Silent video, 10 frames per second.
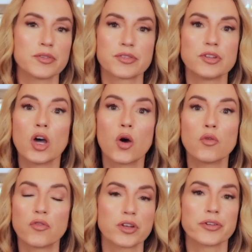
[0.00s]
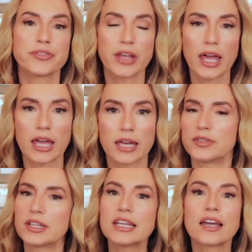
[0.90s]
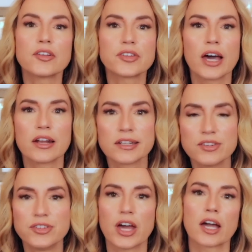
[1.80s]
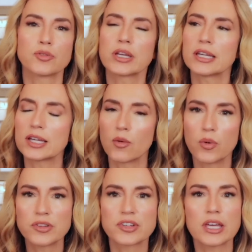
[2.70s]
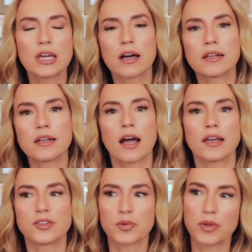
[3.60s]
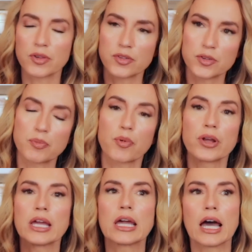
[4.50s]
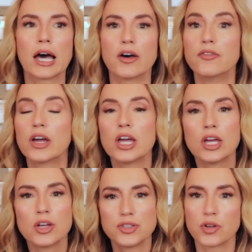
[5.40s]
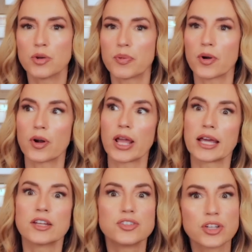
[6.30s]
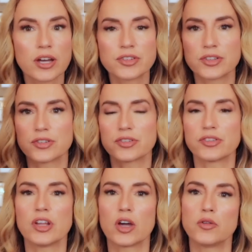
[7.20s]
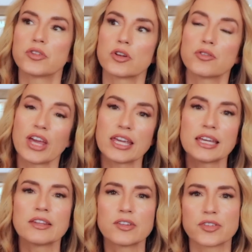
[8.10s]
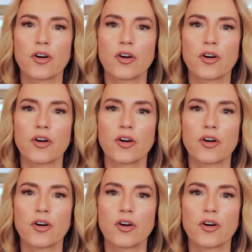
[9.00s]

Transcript: snow filled day. Sitting outside on a deck, drinking a whiskey on ice with a sprig of juniper and it just snowed. So you're taking this